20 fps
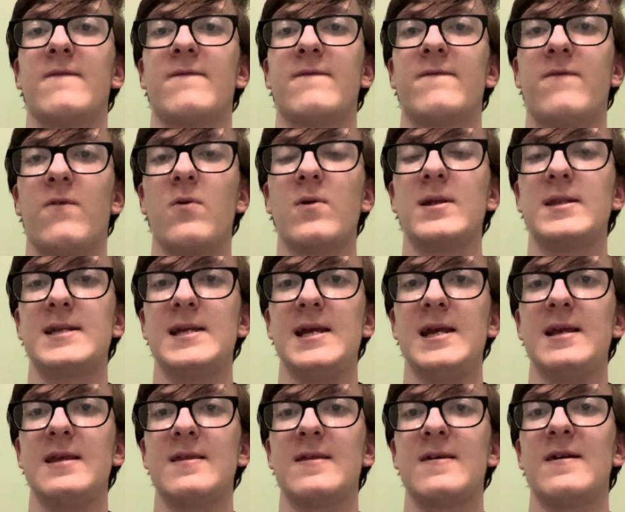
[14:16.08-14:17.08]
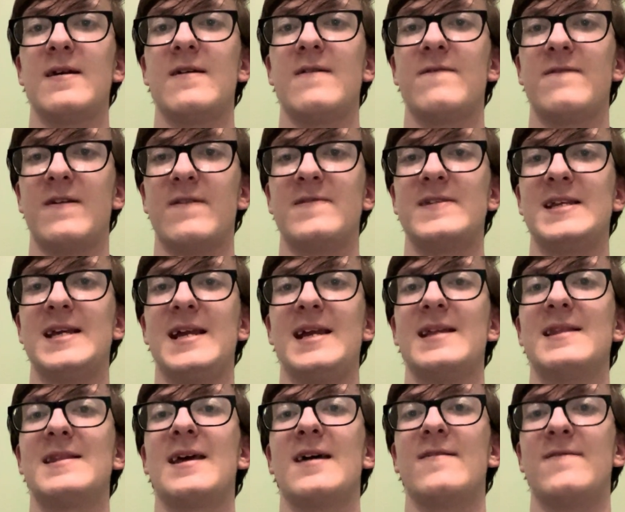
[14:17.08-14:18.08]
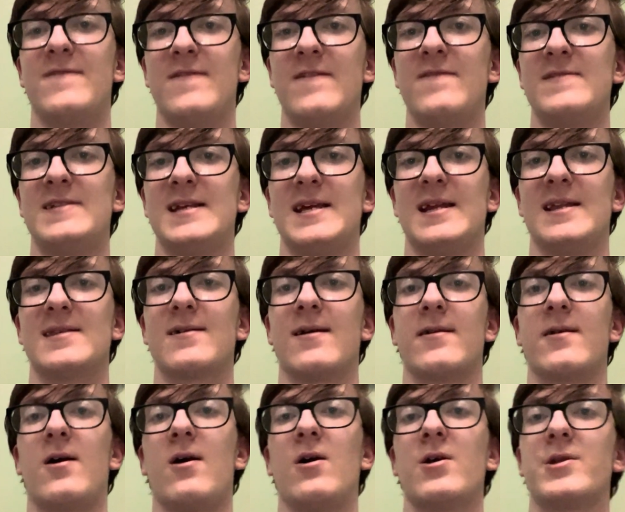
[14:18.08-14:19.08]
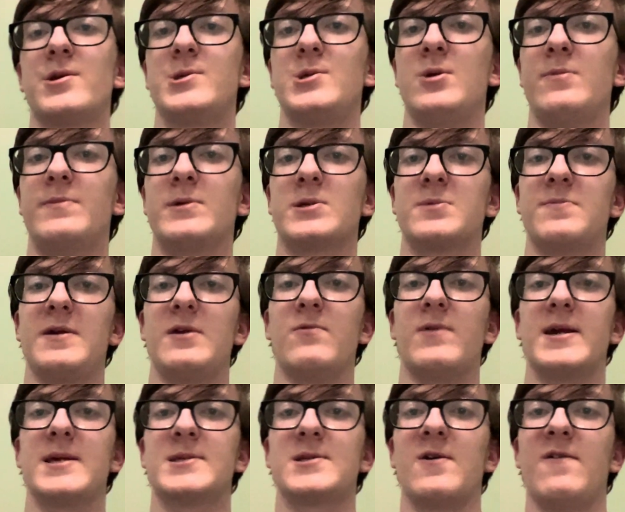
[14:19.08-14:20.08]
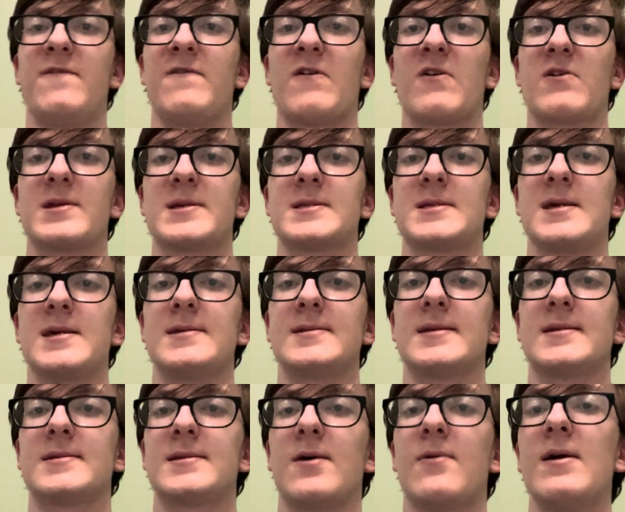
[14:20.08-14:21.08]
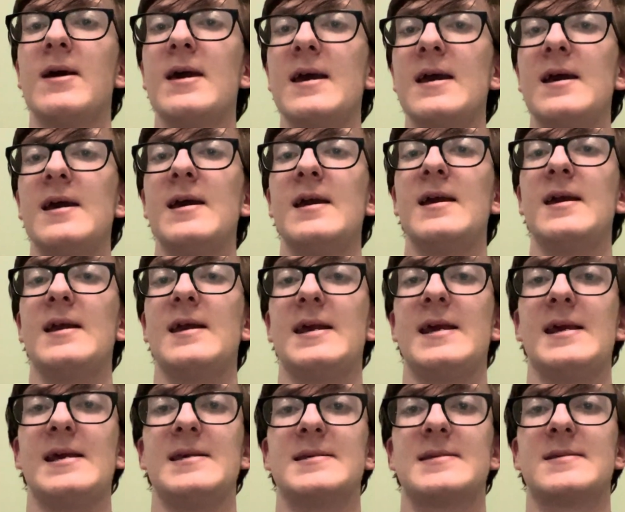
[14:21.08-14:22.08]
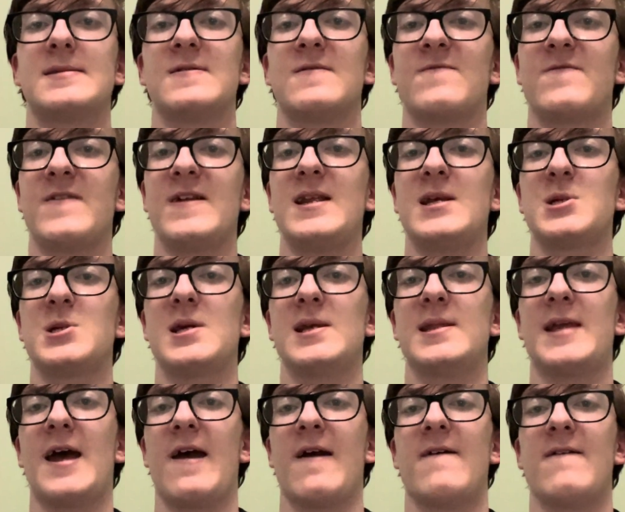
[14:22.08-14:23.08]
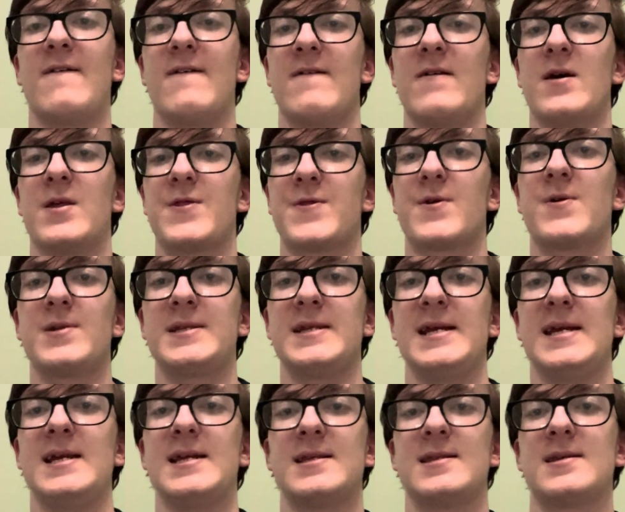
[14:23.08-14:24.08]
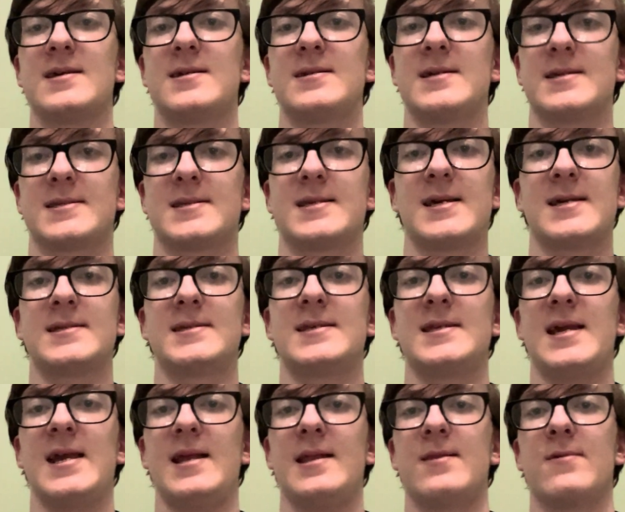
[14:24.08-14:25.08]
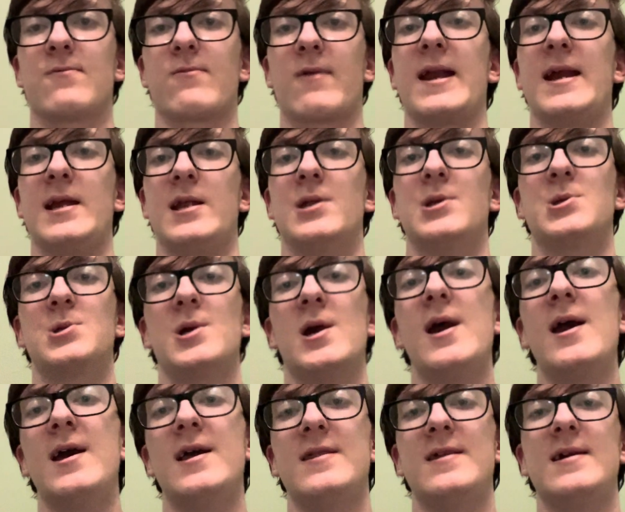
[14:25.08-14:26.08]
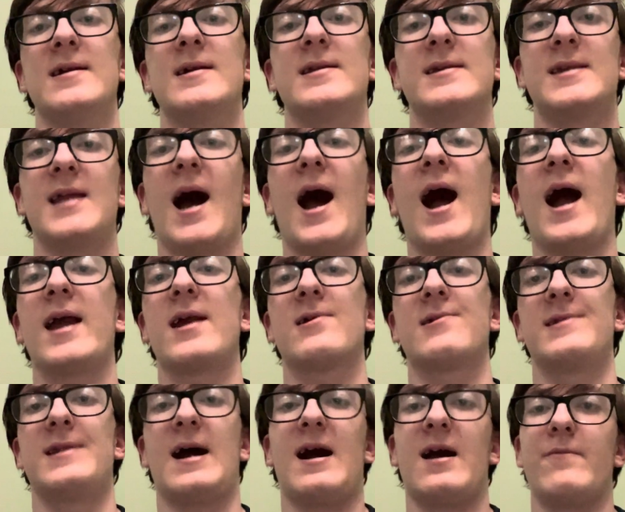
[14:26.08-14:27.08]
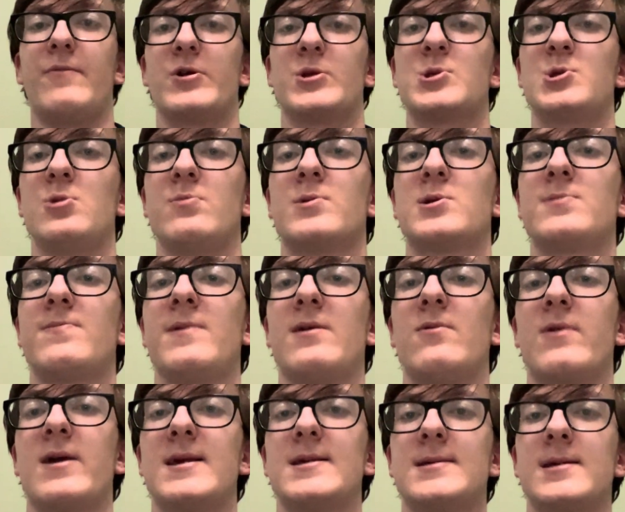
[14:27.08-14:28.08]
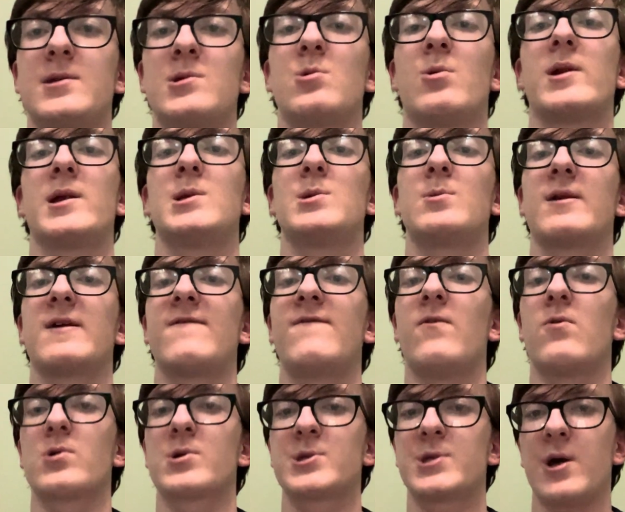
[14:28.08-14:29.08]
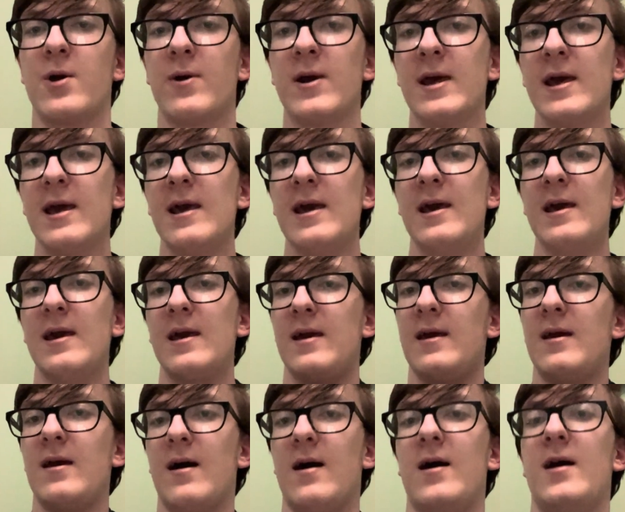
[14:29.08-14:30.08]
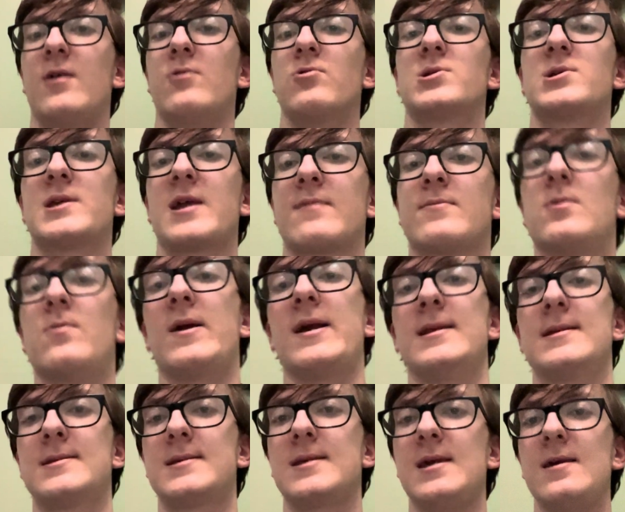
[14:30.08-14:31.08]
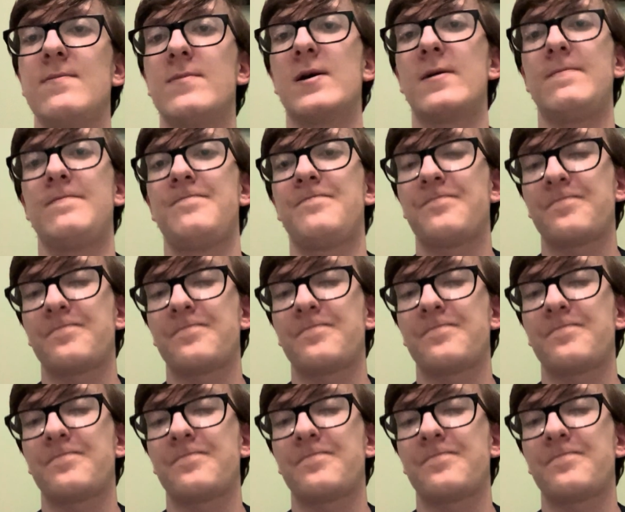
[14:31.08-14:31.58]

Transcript: 15th, and 15th on all the super speedways so far this season. So he's finished in that 13th to 16th range the entire time on super speedways in 2024. So we'll just have to wait and see, but